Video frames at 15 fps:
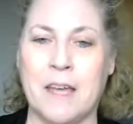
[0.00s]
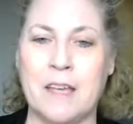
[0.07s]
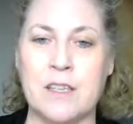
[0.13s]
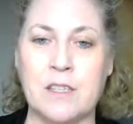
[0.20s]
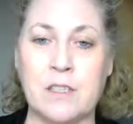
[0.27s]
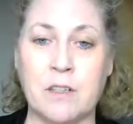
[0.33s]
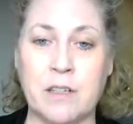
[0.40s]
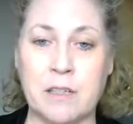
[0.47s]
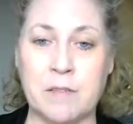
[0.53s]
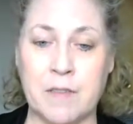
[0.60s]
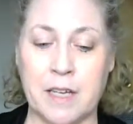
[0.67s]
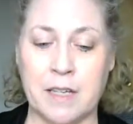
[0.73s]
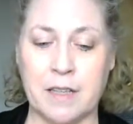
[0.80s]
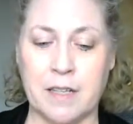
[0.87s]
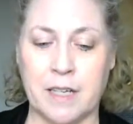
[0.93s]
So I've
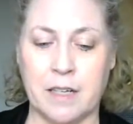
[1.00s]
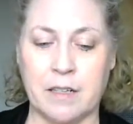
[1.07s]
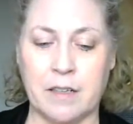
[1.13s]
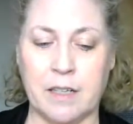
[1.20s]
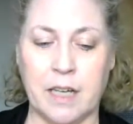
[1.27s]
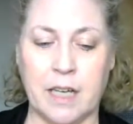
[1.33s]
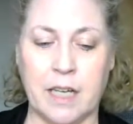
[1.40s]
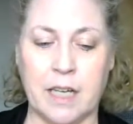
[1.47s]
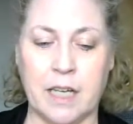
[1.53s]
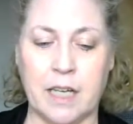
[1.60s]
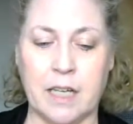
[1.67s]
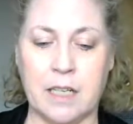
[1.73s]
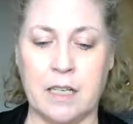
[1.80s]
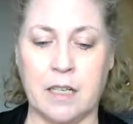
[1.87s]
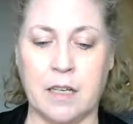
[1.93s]
been there,
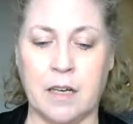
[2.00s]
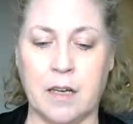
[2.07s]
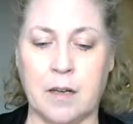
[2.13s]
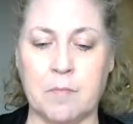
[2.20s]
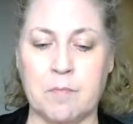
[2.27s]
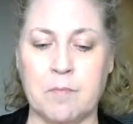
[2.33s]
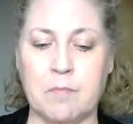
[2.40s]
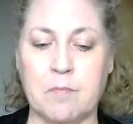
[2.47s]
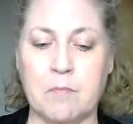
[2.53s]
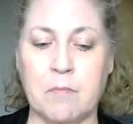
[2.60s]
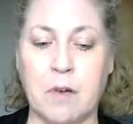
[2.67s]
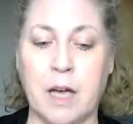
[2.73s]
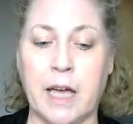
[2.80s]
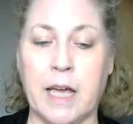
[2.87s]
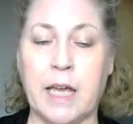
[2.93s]
and
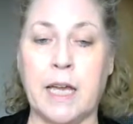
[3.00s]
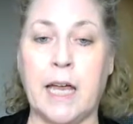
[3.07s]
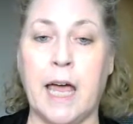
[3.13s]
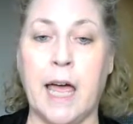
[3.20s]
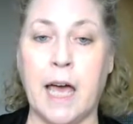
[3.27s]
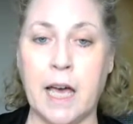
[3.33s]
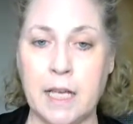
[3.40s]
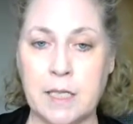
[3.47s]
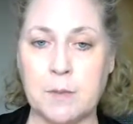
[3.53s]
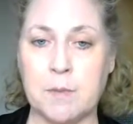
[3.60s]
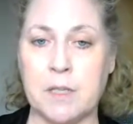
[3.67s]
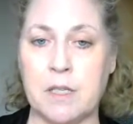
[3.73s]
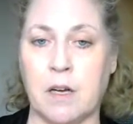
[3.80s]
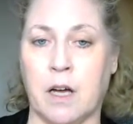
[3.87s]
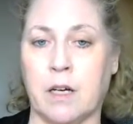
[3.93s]
my asthma
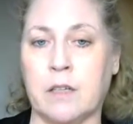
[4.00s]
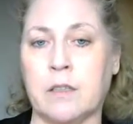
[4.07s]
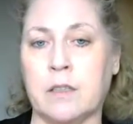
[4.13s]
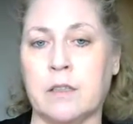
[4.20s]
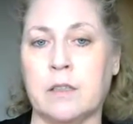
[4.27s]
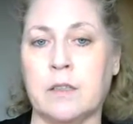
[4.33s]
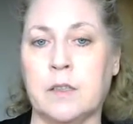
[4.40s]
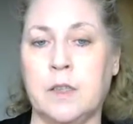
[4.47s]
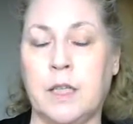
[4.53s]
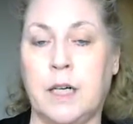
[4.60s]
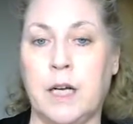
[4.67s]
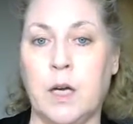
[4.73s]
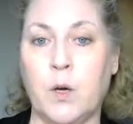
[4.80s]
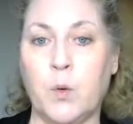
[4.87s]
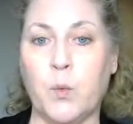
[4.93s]
doctor
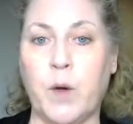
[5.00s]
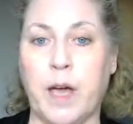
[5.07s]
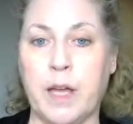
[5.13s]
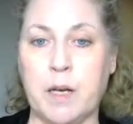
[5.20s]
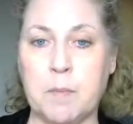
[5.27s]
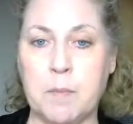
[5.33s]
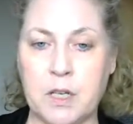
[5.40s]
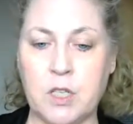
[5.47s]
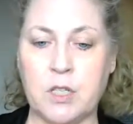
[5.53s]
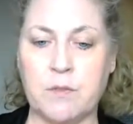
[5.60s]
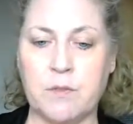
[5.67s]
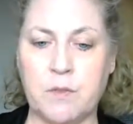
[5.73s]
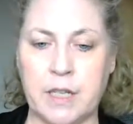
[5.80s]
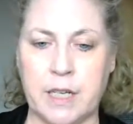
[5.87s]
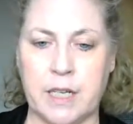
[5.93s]
ran a bunch
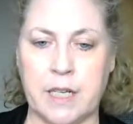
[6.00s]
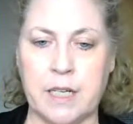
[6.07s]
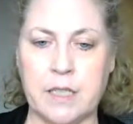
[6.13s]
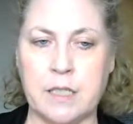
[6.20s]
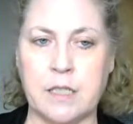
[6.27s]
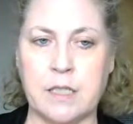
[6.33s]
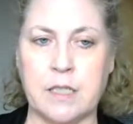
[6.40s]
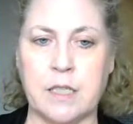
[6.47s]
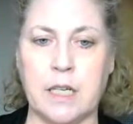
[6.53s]
of tests,